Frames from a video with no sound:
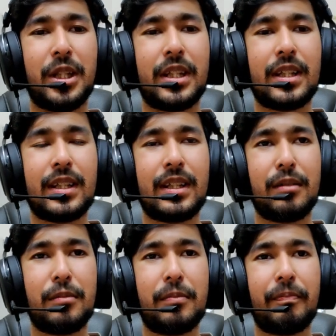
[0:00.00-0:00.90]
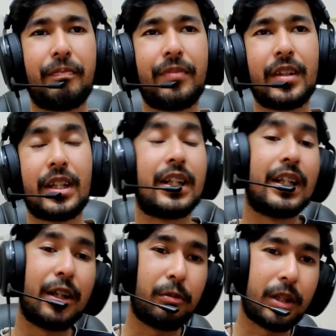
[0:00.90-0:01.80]
with
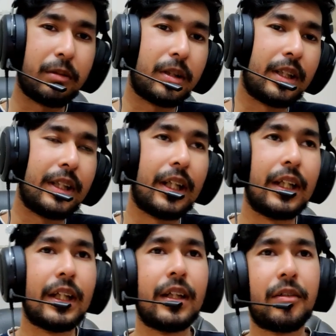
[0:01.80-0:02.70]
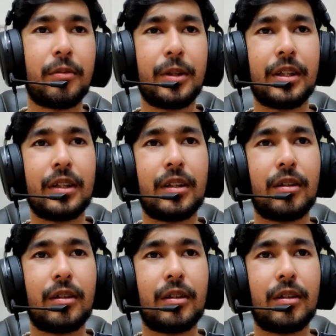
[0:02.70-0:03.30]
get away by getting hit with